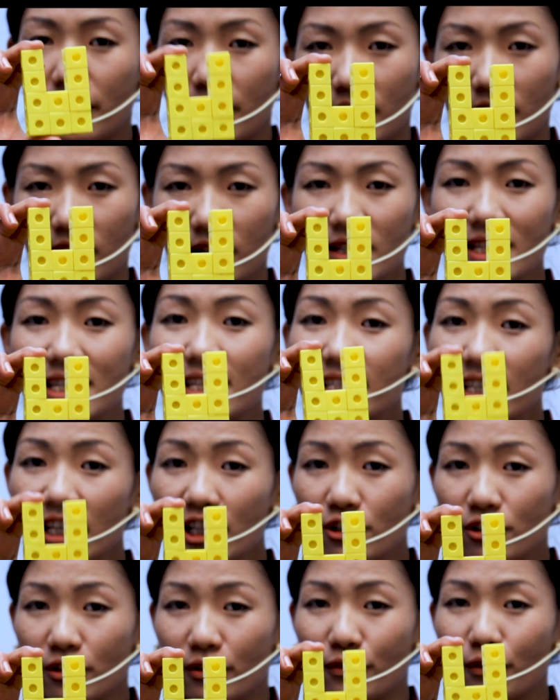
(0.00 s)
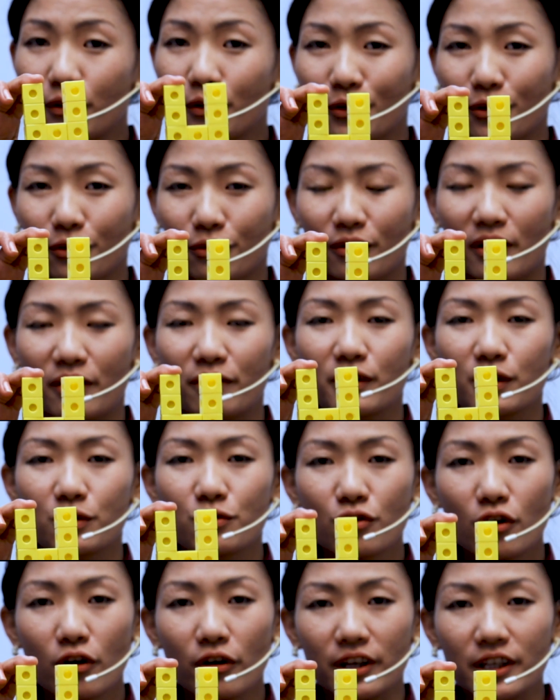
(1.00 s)
the set of orthographic
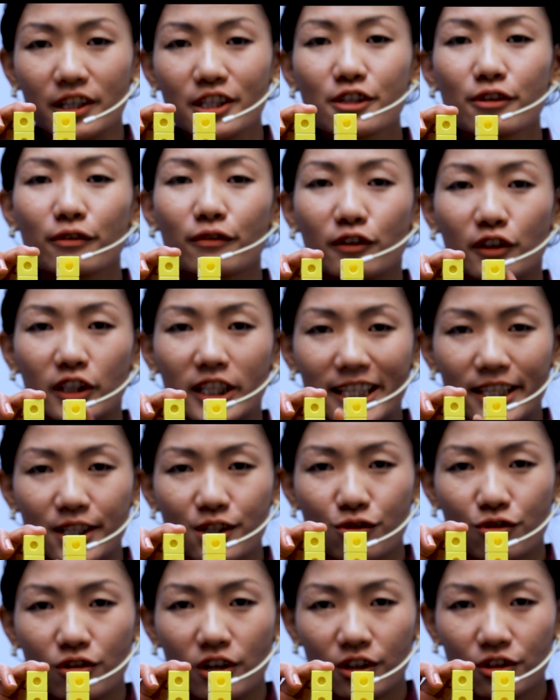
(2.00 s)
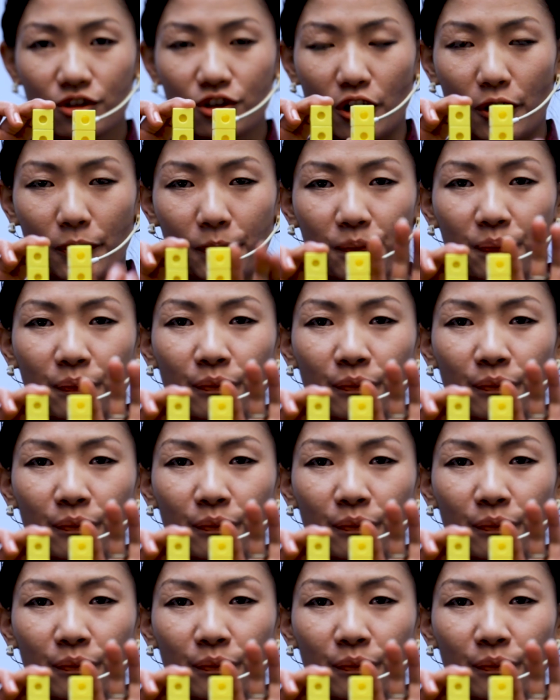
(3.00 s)
drawings for this structure.